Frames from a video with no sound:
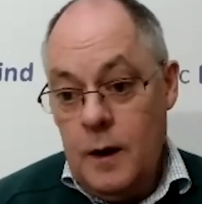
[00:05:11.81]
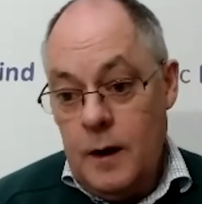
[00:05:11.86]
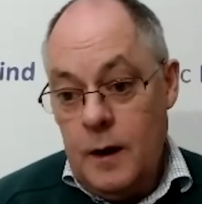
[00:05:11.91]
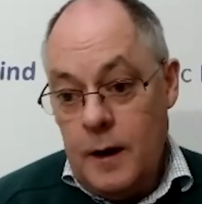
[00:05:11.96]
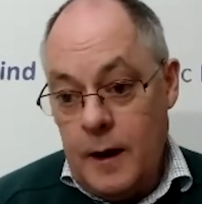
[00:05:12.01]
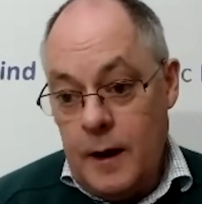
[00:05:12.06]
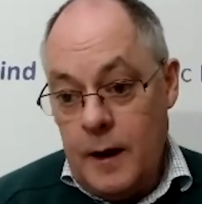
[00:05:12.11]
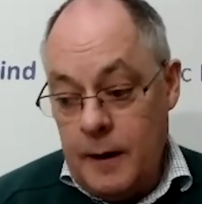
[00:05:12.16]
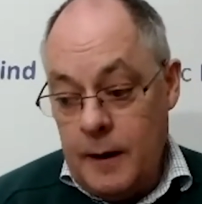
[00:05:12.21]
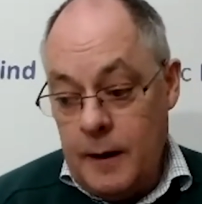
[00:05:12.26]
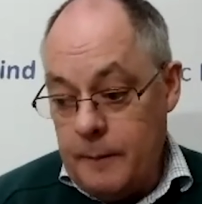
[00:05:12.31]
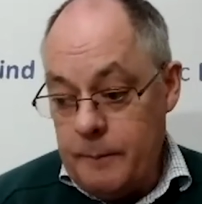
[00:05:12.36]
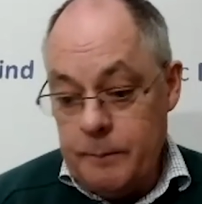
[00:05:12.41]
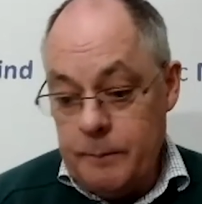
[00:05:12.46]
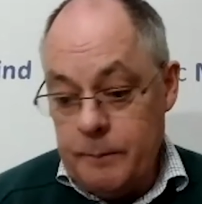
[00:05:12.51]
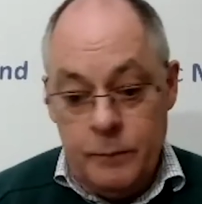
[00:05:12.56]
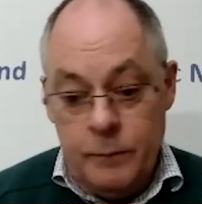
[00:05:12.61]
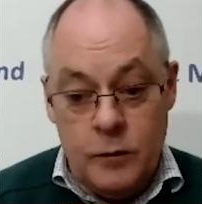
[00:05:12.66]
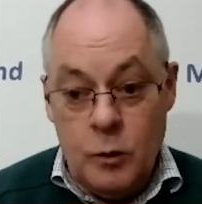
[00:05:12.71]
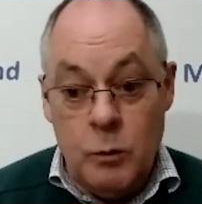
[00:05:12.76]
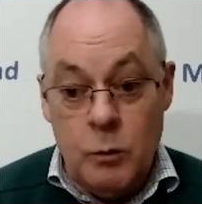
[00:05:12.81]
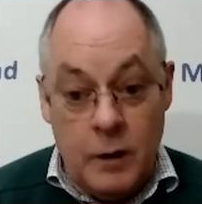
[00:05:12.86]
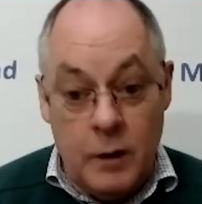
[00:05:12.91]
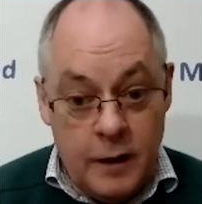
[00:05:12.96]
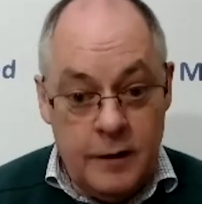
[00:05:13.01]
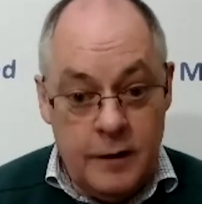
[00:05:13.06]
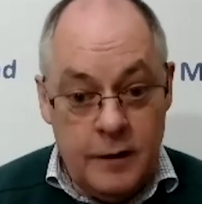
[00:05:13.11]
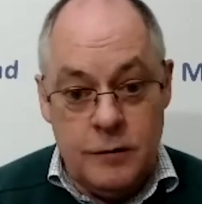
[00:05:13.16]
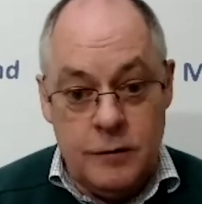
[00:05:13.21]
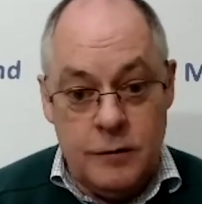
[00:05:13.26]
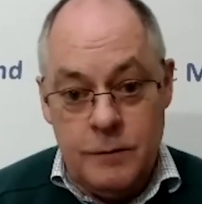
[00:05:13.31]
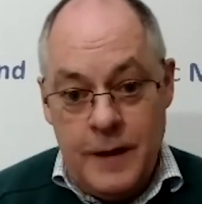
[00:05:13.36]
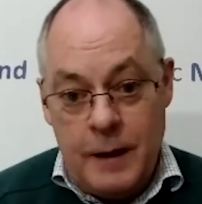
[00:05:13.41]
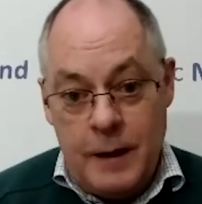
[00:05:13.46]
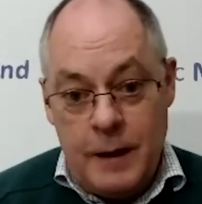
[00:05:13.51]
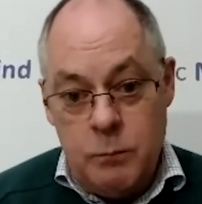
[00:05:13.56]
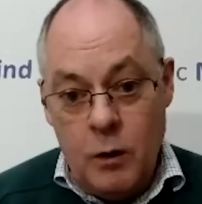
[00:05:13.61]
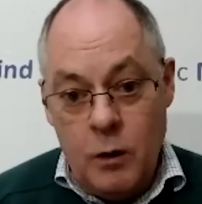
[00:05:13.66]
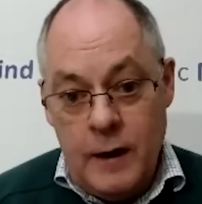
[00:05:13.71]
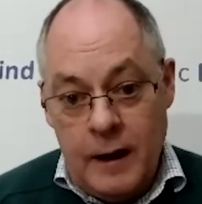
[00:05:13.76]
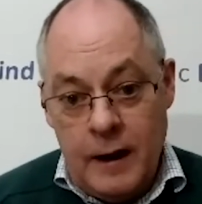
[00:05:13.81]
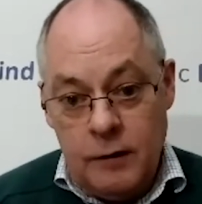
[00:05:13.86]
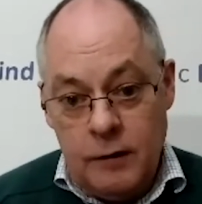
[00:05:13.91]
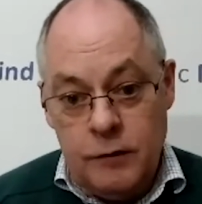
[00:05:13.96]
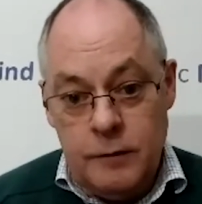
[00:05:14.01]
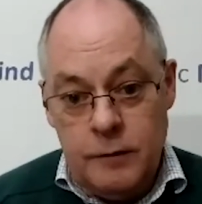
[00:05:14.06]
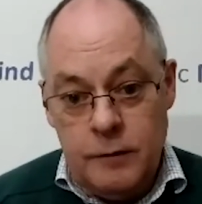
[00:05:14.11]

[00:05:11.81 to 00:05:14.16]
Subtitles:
the release of that product.